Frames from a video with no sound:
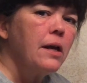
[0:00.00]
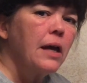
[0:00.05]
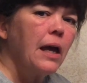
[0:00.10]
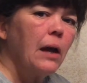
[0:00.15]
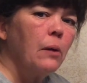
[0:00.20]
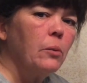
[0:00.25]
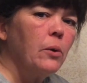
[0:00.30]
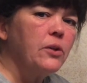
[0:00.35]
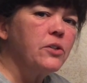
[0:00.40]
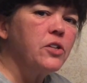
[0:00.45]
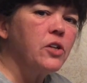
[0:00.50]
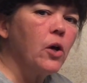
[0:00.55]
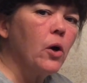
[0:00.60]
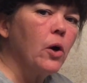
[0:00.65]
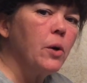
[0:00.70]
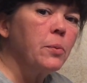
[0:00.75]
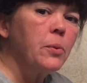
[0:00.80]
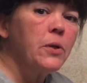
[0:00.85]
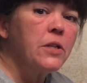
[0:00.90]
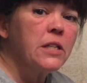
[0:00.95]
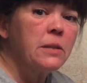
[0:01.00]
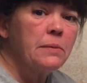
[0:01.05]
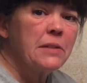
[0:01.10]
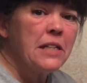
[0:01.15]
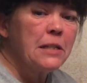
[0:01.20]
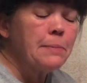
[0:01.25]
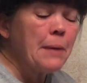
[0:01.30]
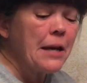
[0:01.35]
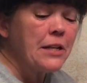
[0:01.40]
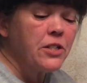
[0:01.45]
and want to go and print some of
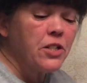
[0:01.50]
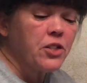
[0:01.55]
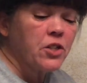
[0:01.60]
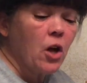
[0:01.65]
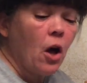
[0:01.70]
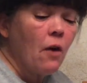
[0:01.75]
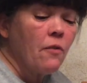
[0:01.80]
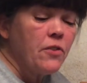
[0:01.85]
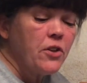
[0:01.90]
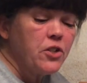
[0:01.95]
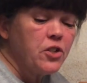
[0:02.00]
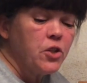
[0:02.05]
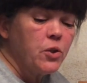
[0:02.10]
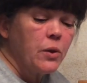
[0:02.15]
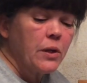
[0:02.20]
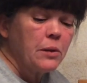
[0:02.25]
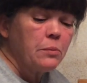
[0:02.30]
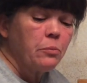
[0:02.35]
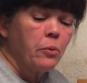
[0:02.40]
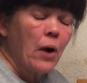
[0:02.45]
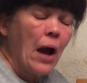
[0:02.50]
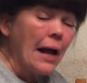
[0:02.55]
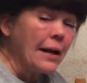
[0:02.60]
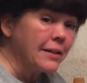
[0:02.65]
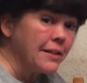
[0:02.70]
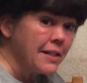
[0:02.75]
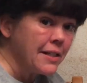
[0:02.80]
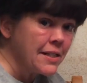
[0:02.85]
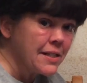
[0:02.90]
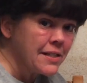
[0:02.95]
these pages off that you can
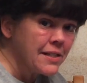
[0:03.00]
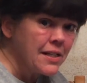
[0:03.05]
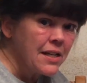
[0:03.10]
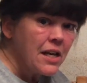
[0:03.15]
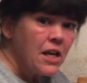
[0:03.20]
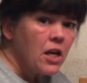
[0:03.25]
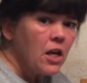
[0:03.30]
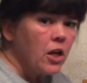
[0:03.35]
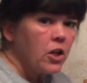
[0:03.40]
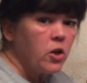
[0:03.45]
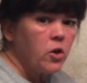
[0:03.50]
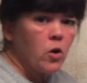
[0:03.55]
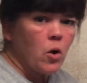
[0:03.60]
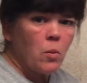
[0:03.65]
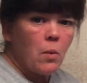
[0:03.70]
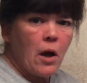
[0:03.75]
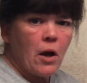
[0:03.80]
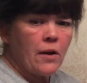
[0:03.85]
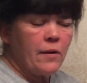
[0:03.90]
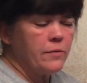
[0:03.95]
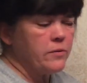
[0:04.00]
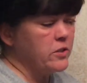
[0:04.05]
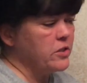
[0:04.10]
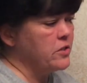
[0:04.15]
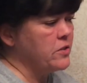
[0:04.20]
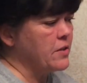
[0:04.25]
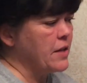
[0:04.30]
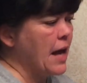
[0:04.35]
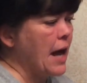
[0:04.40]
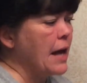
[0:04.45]
practice, you're welcome to
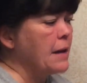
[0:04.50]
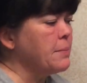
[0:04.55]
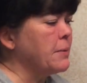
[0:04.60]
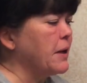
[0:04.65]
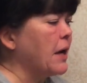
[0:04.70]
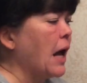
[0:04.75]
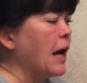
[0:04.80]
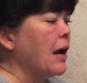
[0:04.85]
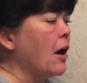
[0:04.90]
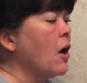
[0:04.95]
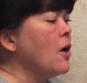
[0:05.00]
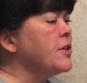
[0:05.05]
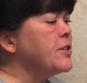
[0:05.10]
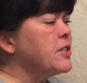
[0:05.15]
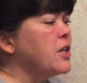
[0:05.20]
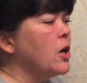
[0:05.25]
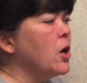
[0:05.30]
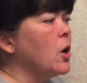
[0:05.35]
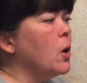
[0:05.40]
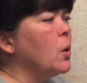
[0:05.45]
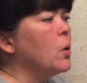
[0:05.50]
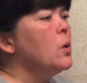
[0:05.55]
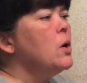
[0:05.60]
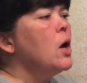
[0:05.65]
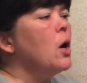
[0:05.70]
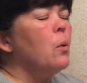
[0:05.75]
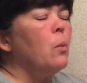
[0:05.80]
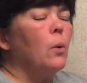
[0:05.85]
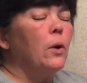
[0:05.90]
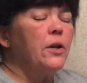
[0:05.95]
do that. But I also
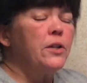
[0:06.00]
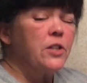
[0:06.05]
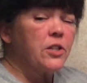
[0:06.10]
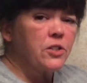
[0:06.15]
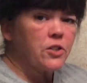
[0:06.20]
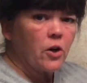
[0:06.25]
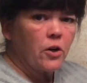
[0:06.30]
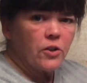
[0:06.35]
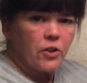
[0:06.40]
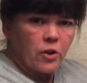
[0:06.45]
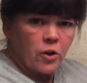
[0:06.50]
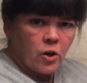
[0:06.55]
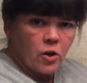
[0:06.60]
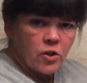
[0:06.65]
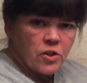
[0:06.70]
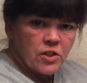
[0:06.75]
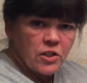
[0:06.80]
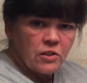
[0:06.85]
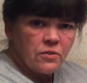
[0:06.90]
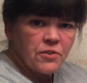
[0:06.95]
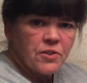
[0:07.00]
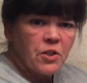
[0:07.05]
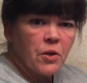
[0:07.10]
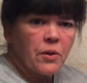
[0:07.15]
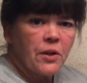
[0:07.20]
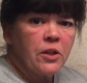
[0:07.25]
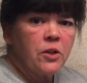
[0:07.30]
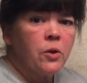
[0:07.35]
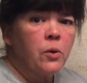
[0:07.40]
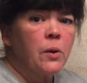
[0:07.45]
wanted to start the cursive so
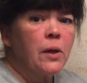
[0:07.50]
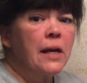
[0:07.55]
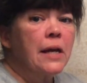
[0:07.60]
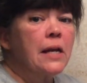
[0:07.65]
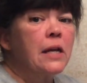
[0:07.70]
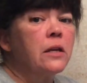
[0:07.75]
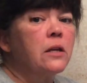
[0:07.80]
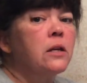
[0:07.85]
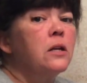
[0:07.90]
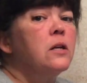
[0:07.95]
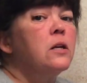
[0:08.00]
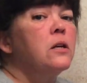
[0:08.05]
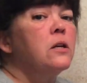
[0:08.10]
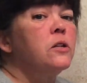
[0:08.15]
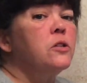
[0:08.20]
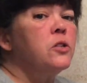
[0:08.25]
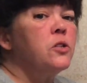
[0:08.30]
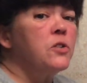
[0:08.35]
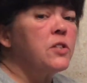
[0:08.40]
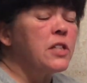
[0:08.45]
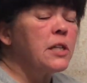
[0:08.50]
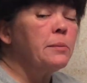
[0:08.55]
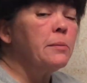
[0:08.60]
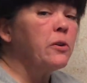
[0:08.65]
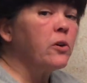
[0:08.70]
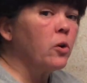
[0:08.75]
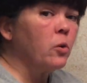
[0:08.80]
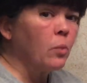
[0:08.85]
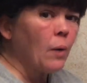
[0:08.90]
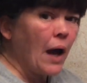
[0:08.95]
that you can do some
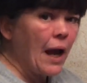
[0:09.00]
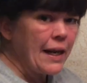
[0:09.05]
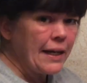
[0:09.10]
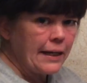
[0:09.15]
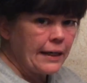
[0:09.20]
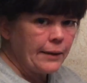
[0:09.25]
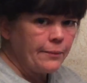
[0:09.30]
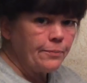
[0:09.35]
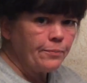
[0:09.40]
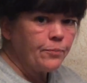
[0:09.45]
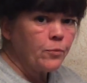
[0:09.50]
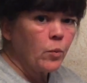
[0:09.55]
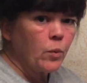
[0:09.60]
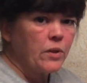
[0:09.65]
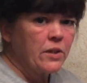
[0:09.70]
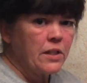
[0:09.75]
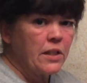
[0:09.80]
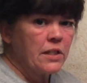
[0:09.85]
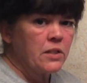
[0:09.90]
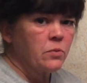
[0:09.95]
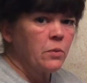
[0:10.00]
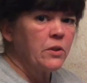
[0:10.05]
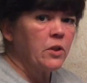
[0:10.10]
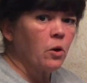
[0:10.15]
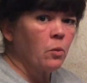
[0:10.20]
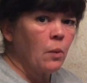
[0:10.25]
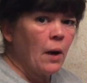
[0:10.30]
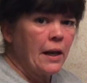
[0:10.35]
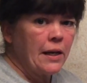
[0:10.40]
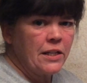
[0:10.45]
of your writing with this. When
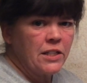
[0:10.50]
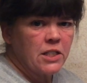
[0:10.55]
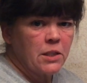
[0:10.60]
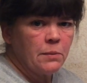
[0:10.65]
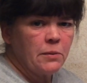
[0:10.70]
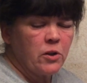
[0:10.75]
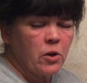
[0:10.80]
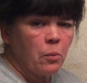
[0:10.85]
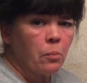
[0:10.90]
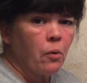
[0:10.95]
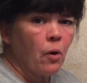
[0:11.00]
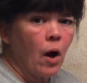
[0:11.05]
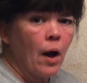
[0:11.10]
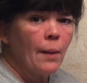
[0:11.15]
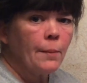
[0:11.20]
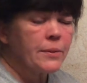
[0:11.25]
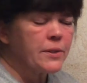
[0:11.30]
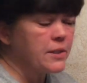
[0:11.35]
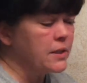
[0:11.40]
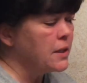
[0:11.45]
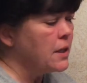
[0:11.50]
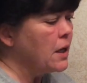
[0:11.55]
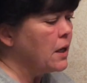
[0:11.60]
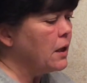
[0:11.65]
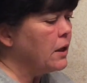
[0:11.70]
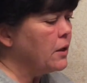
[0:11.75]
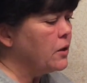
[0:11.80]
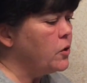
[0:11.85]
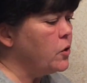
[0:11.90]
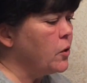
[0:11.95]
you're writing some of your prompts,
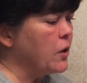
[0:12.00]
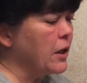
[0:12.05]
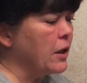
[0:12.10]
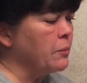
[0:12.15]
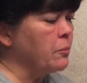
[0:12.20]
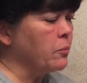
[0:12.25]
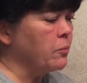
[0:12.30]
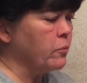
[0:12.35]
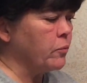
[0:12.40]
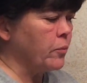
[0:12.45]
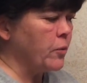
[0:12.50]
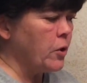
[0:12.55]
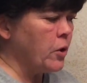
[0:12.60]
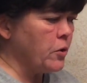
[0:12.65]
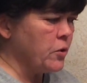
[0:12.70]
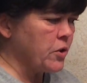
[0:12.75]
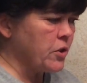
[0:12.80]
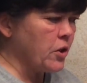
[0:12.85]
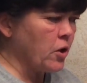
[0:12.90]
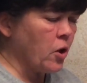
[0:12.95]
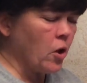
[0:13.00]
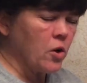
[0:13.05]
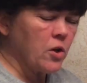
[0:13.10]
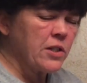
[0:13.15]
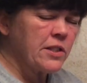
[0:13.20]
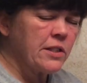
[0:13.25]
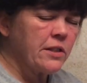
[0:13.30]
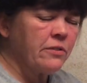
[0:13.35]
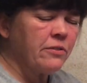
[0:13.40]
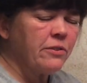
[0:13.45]
you can use the
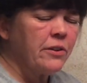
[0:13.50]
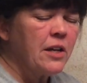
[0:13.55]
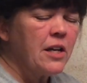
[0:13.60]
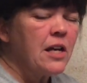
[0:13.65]
cursive.